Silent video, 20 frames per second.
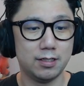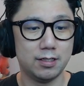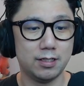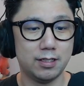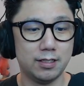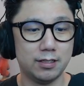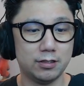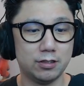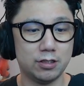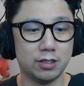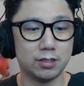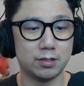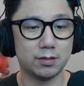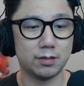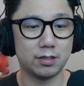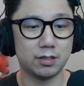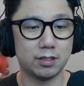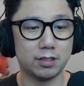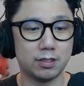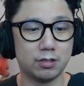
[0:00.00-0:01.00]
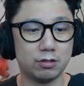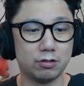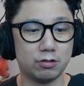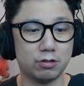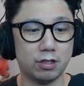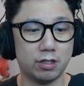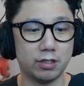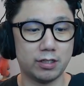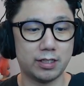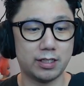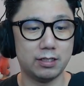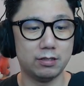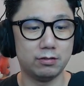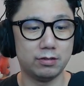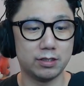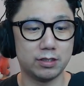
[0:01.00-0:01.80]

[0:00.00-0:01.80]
Let's just try to kill this